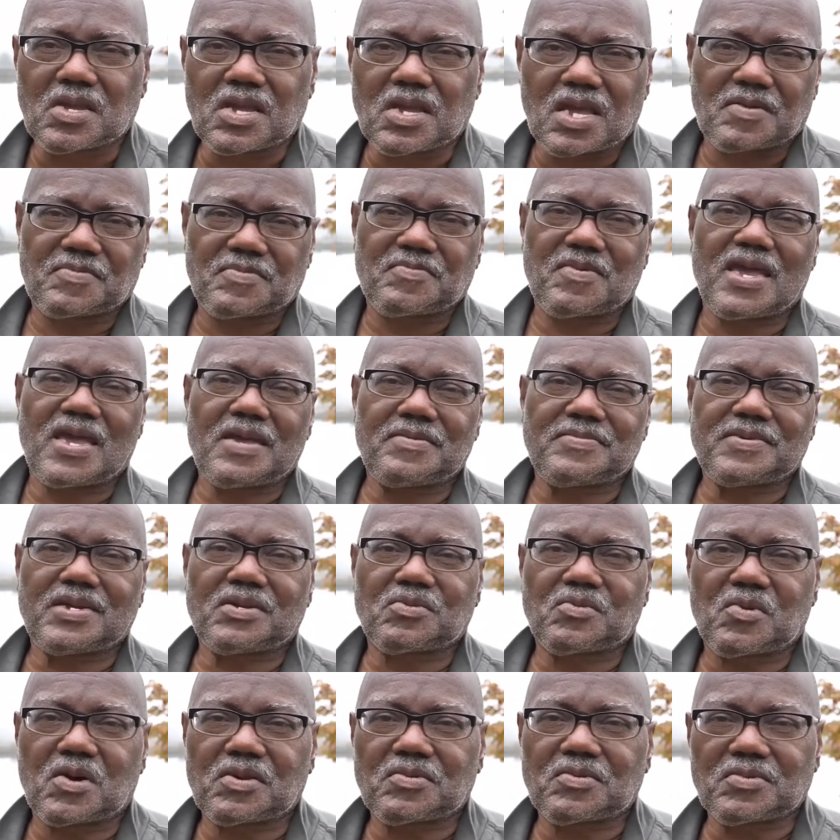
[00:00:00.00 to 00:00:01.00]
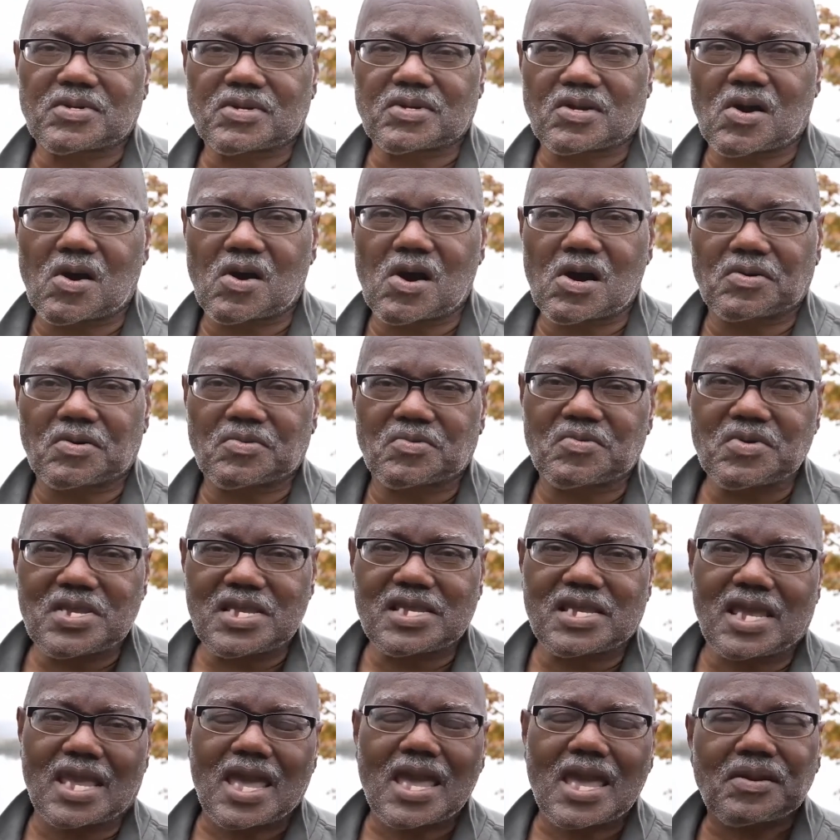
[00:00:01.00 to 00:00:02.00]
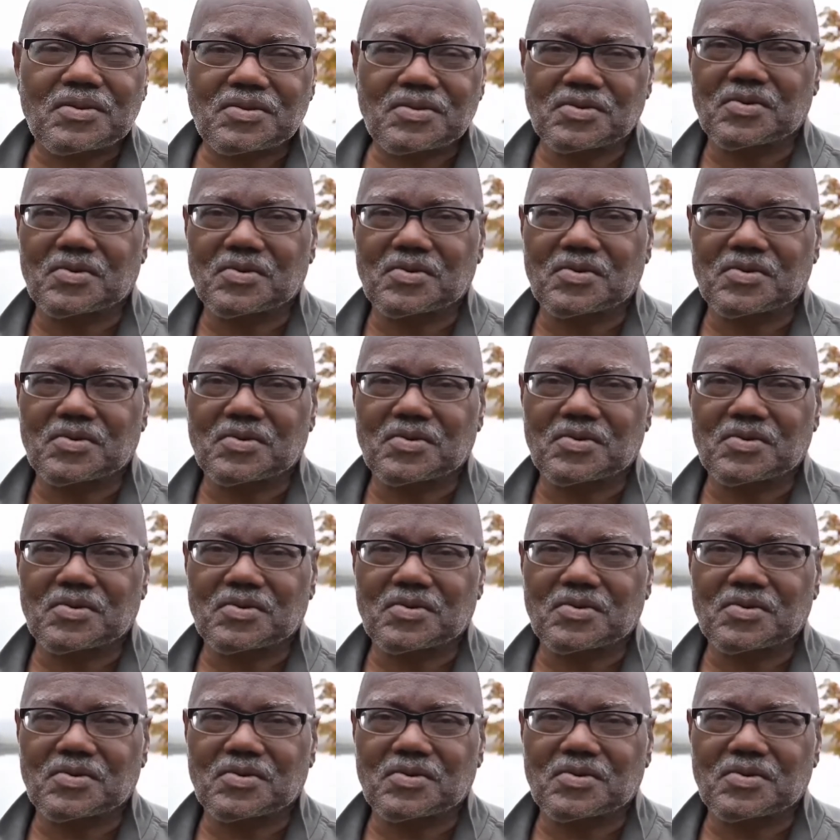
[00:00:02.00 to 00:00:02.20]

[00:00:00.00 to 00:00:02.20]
And maybe in one regard, we can't